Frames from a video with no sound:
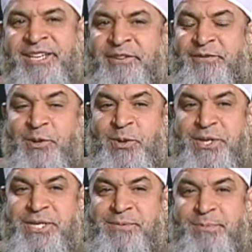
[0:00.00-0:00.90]
Dear
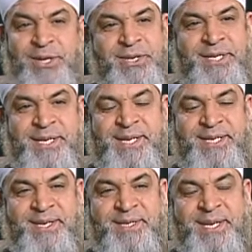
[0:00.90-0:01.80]
viewers, brothers and
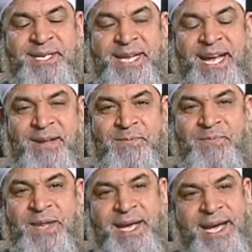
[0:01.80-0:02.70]
sisters in
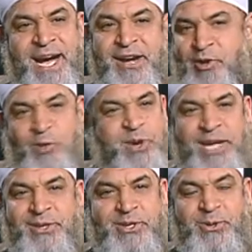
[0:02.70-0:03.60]
Islam, I hope
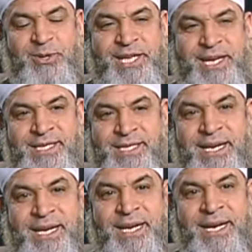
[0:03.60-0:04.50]
you understood this.